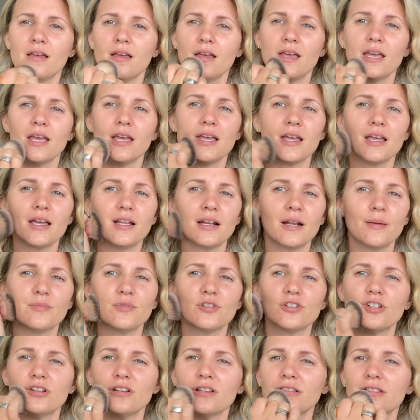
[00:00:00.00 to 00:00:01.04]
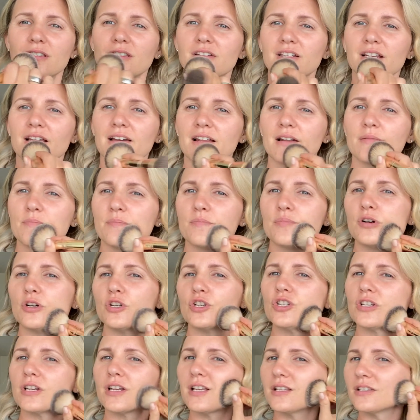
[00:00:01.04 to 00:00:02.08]
And I'm just kind of
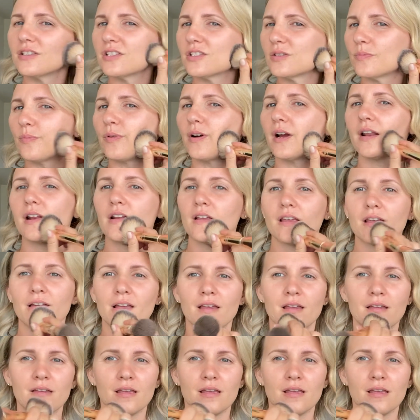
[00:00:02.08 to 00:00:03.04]
pushing and spreading.